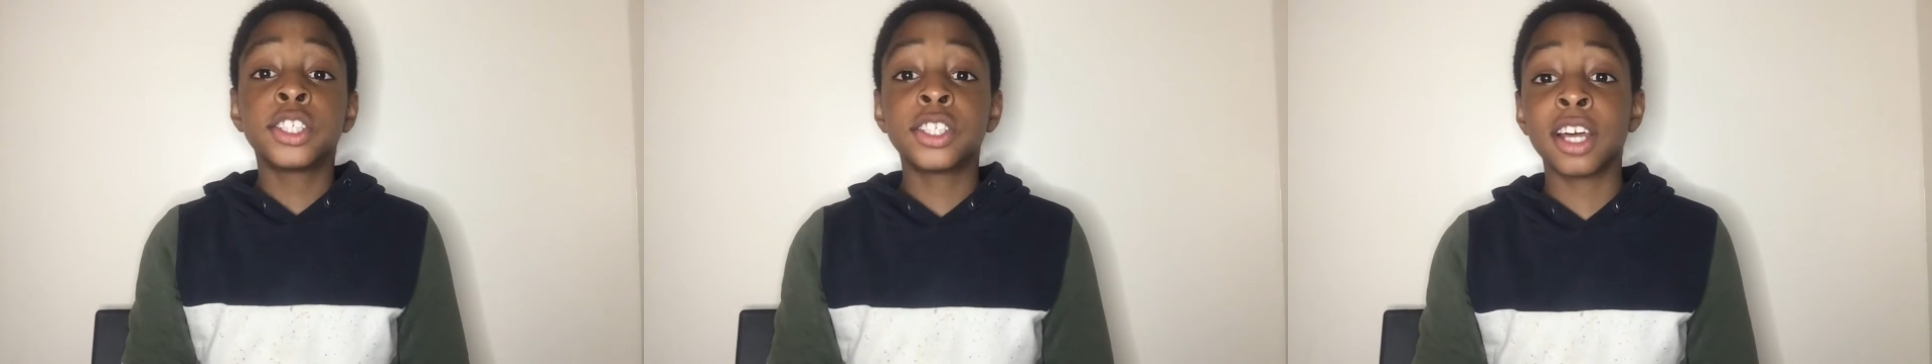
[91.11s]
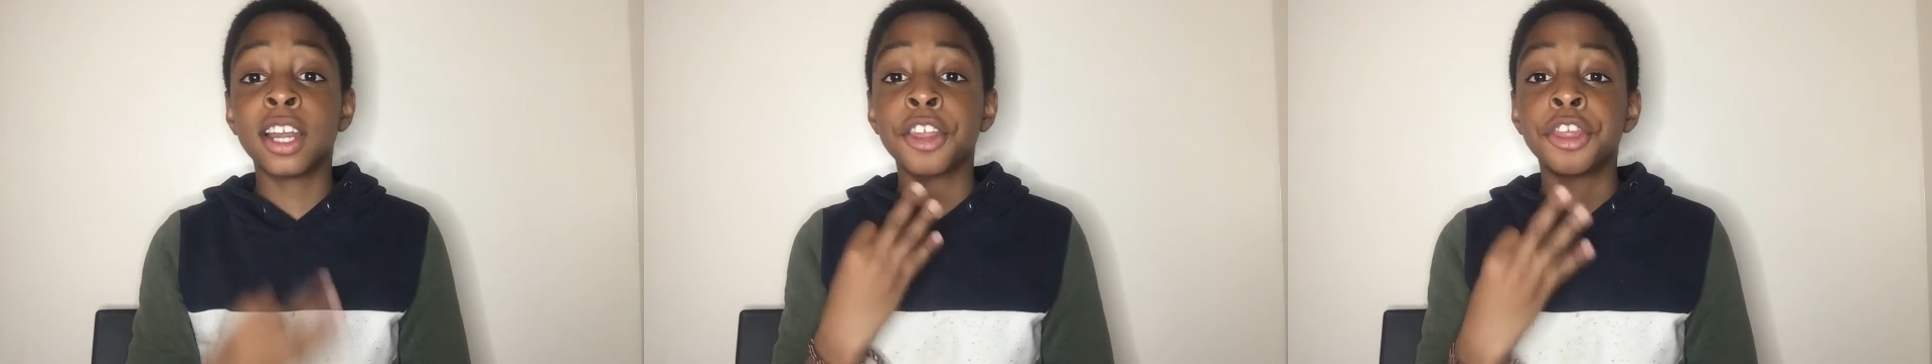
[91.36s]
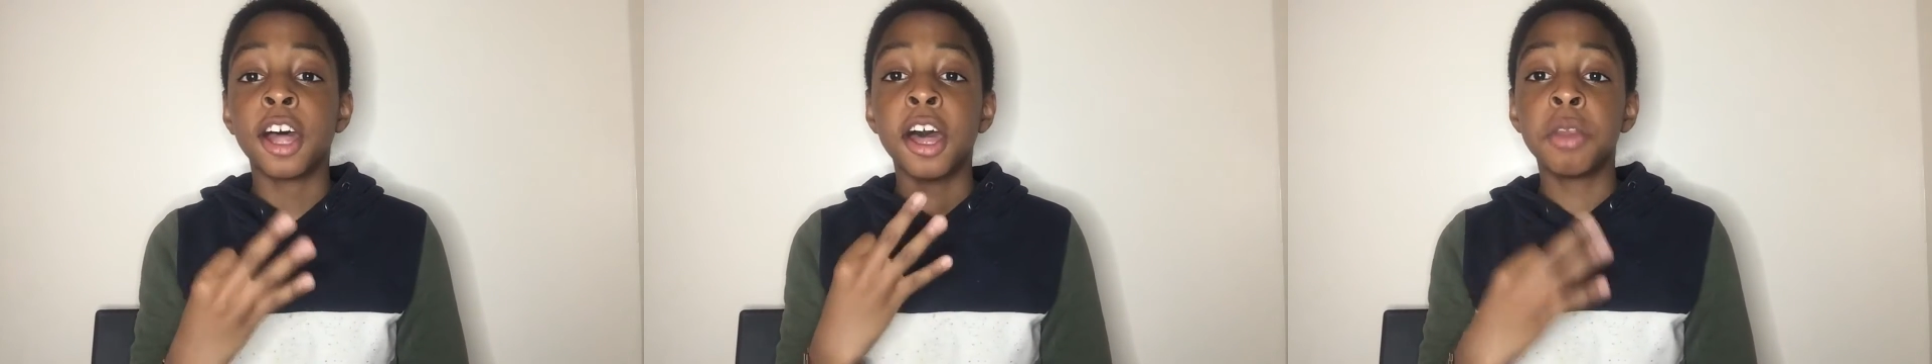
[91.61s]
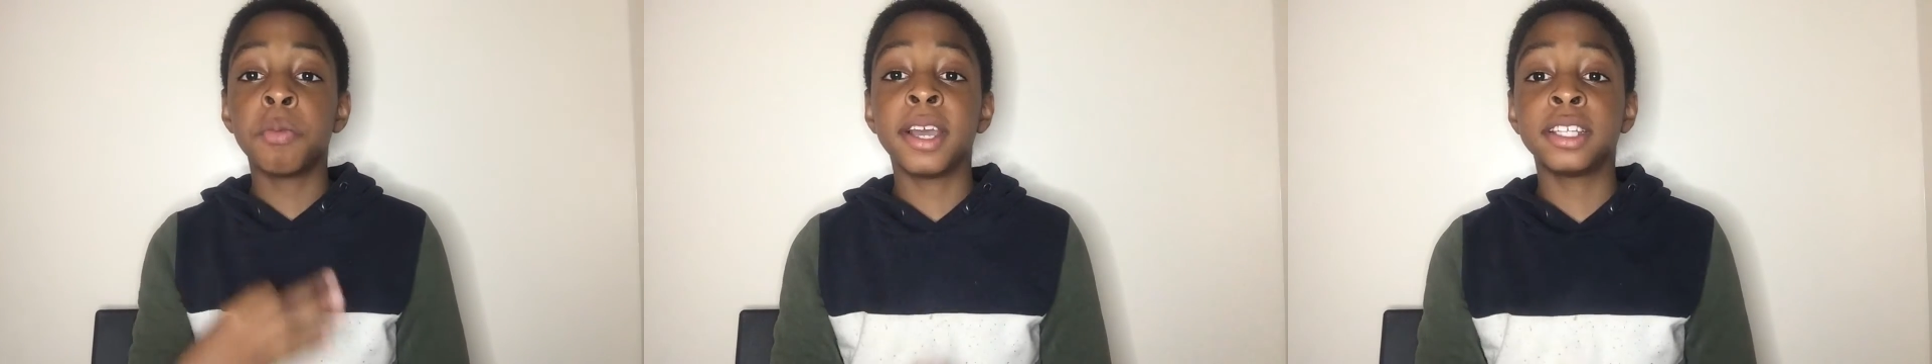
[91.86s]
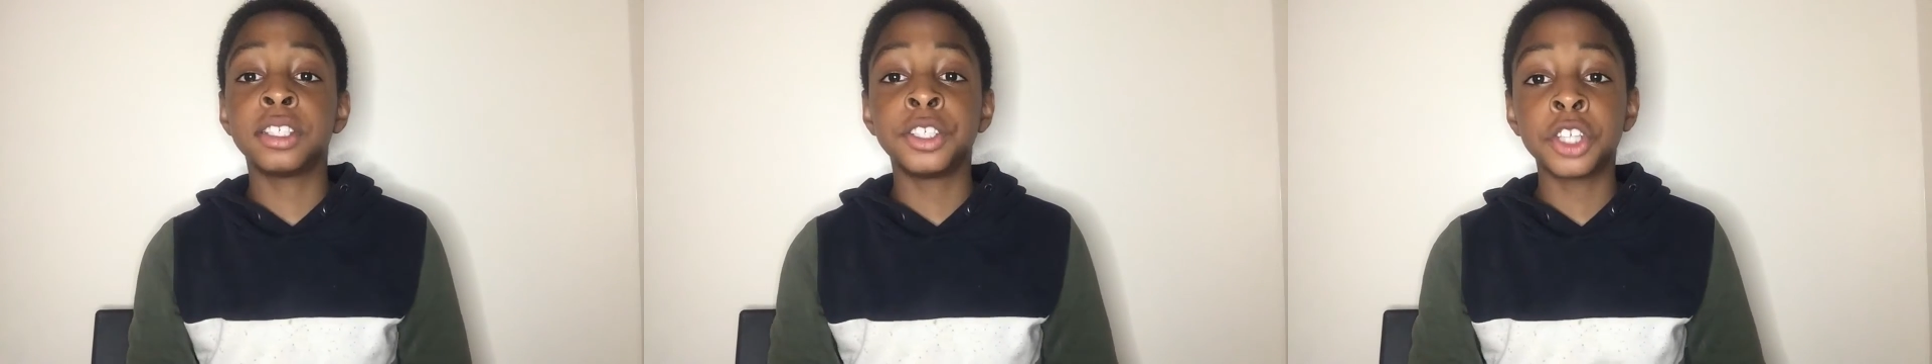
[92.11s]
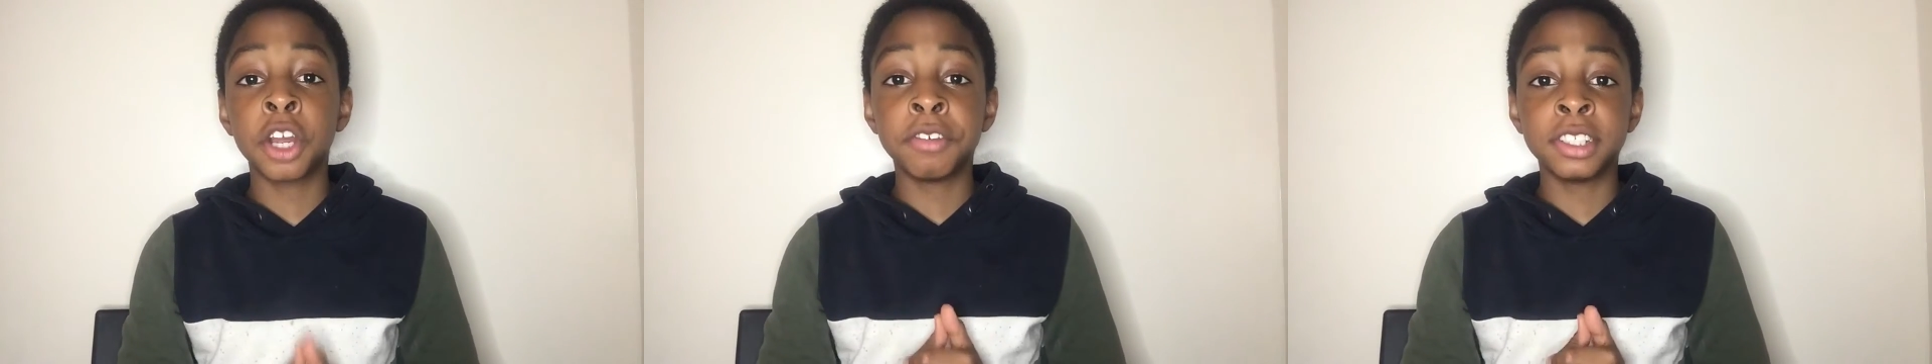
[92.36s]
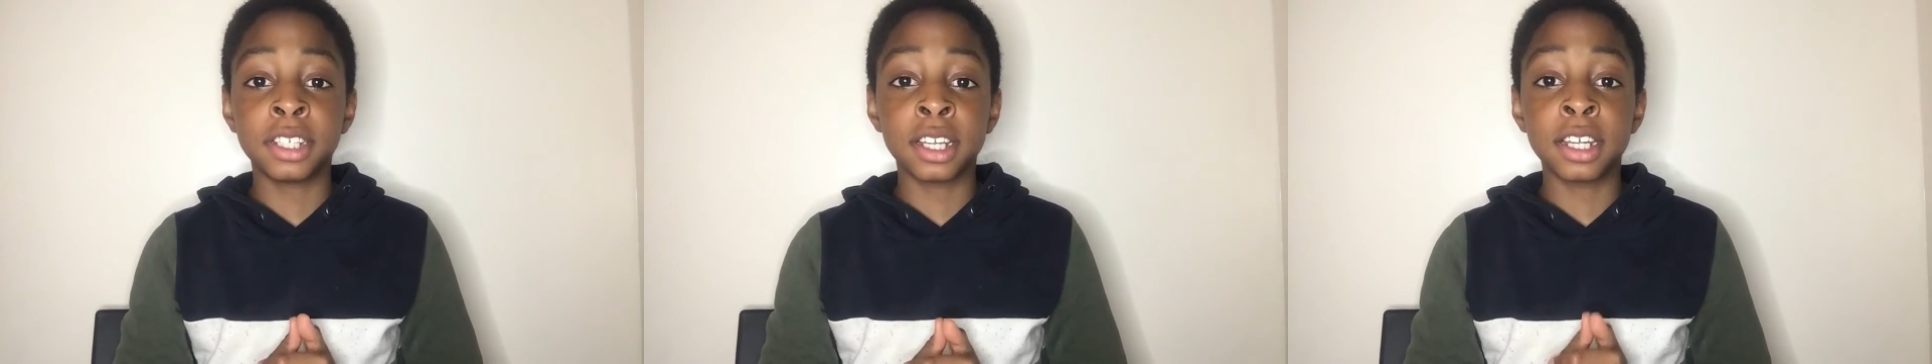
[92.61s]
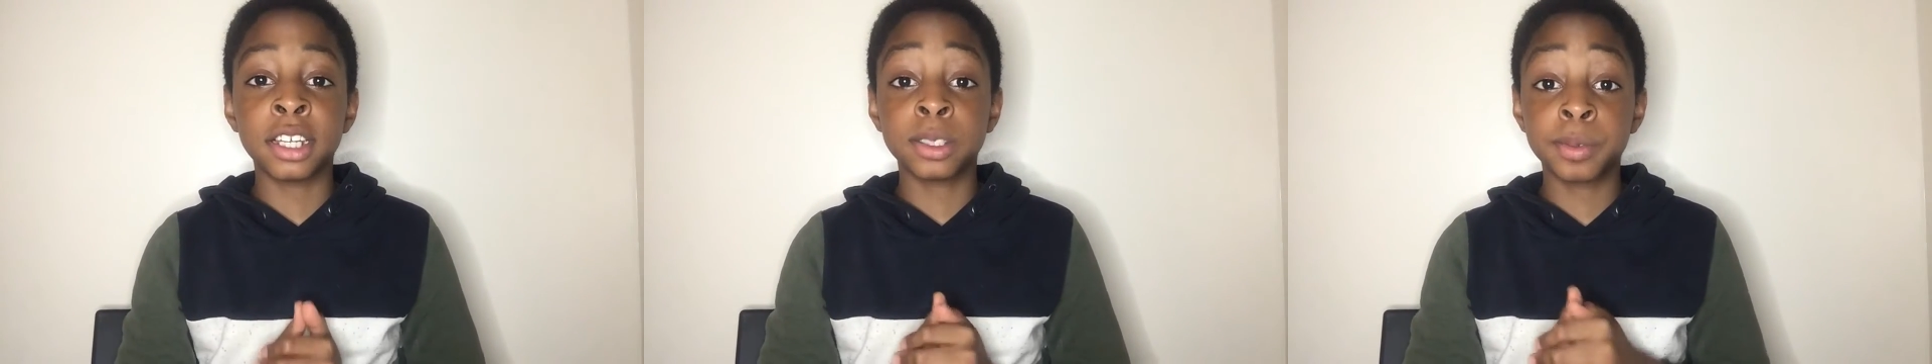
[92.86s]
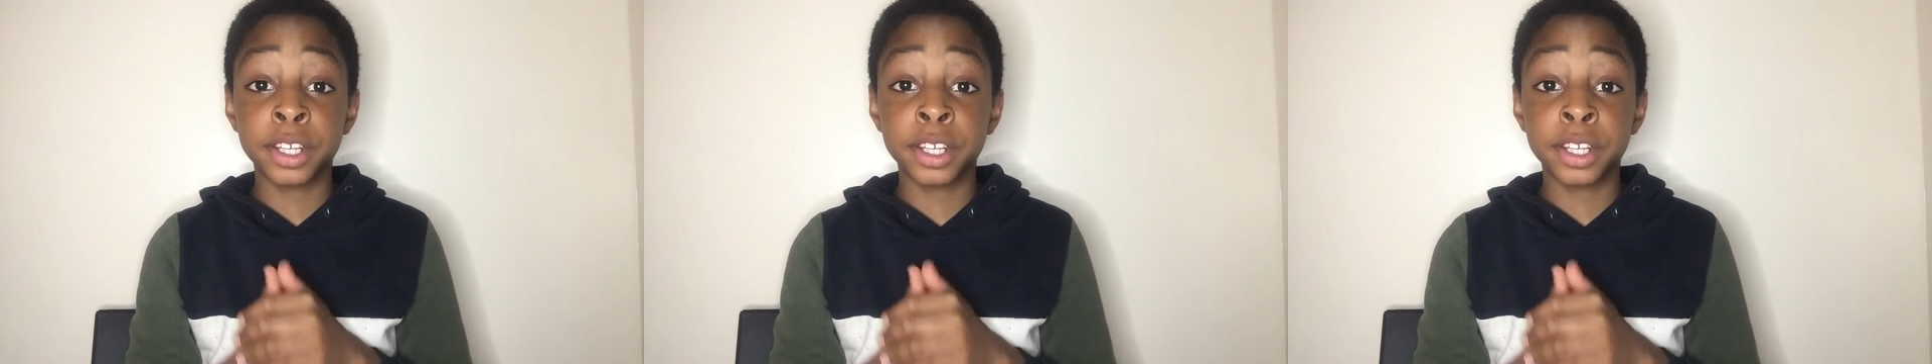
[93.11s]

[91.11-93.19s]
So the third way to show resilience